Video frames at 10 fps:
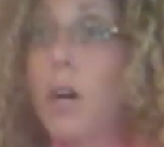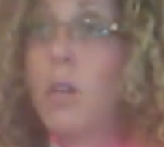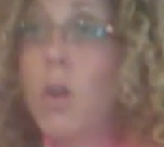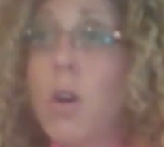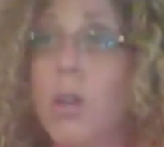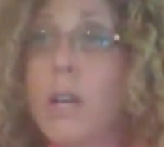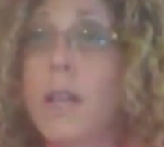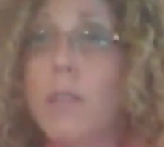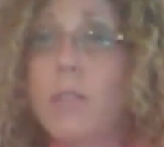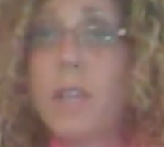along
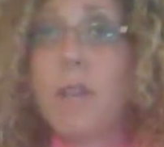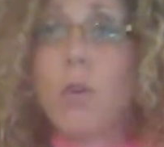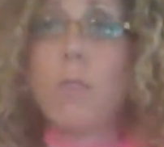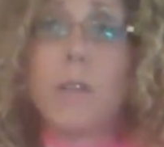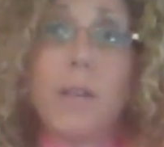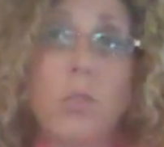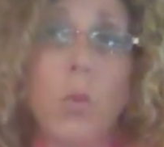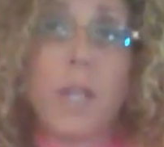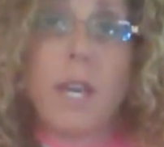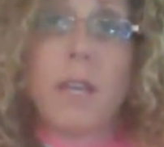State Road
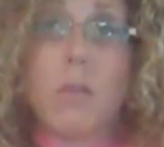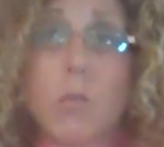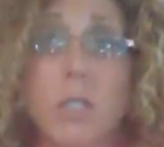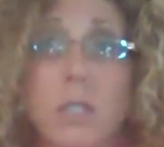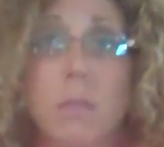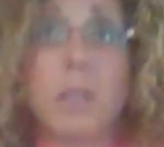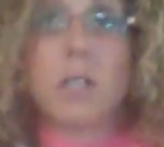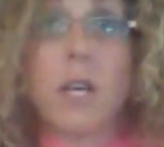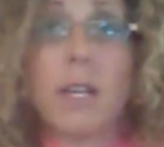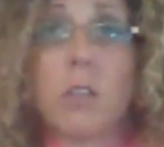528, which is the
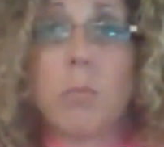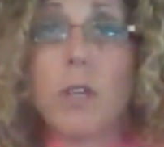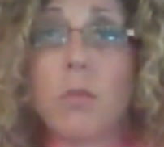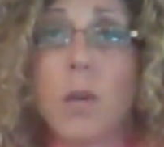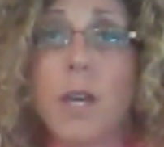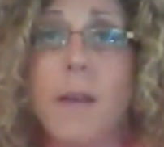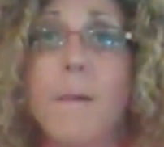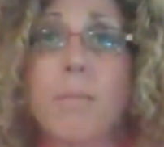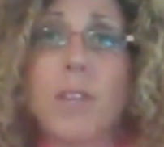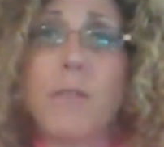Beachline Expressway.
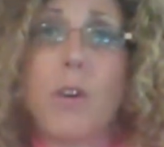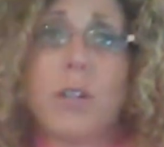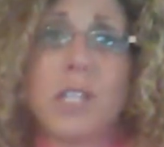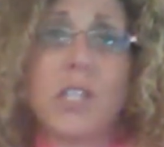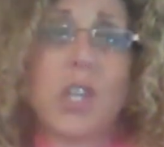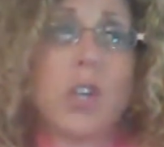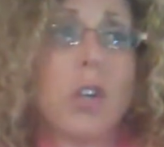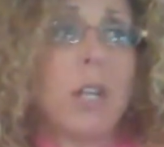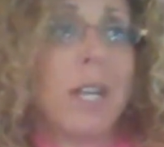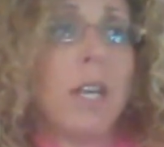They've already
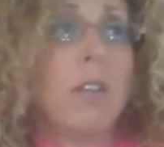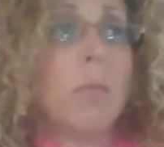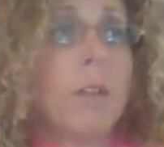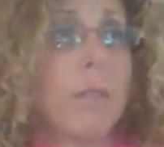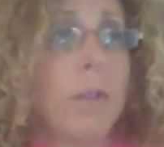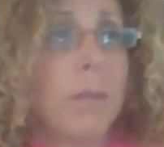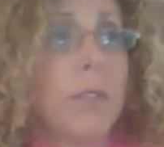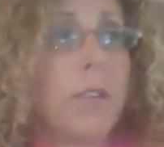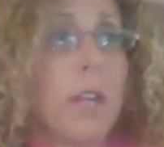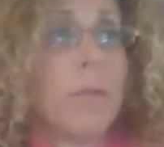secured an easement from the
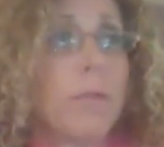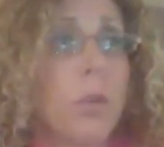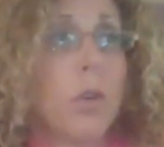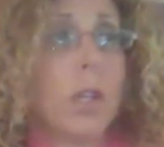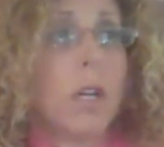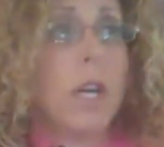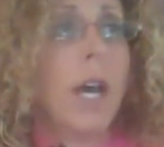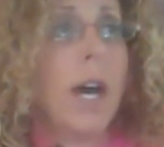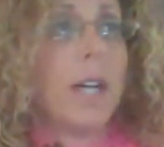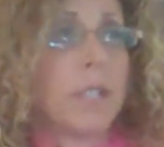state of Florida
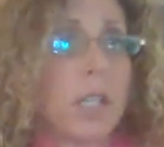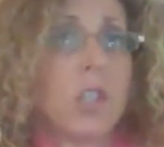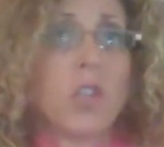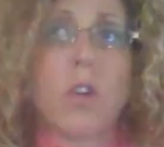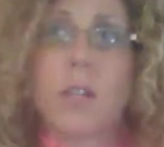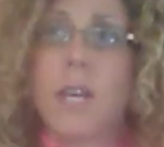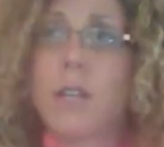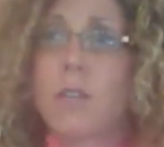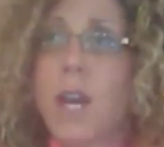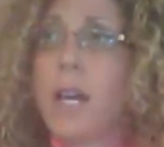to construct
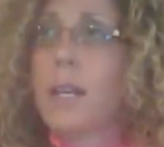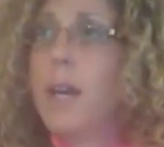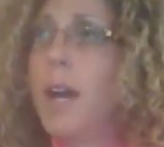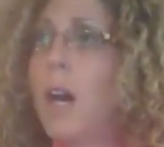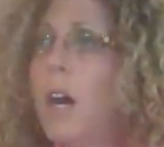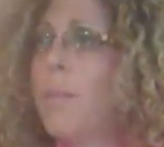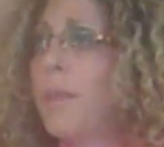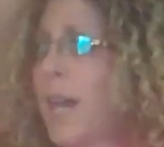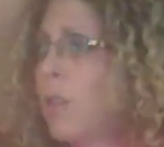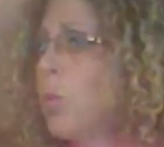that track.
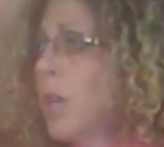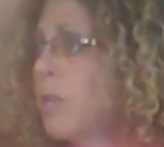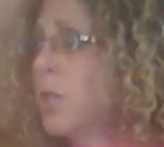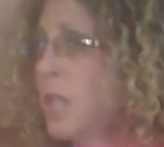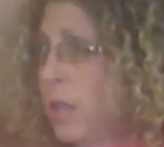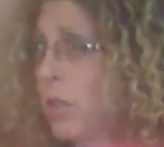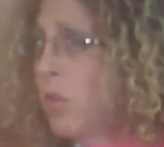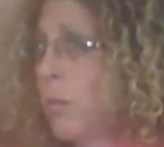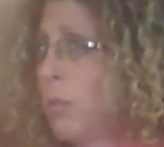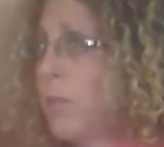As we understand the
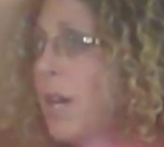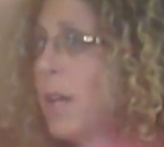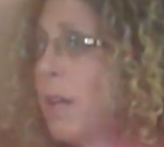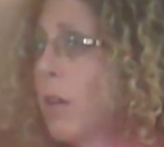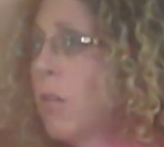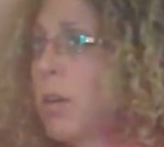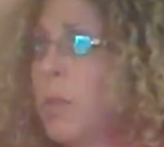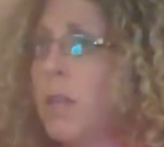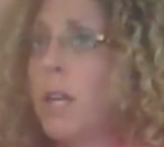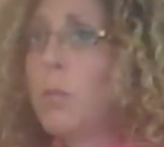terms of that
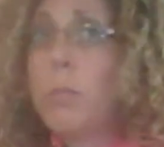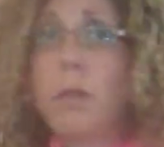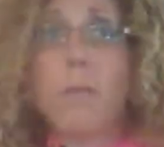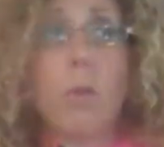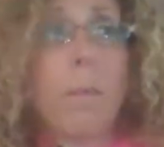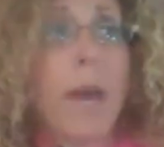agreement, it would be for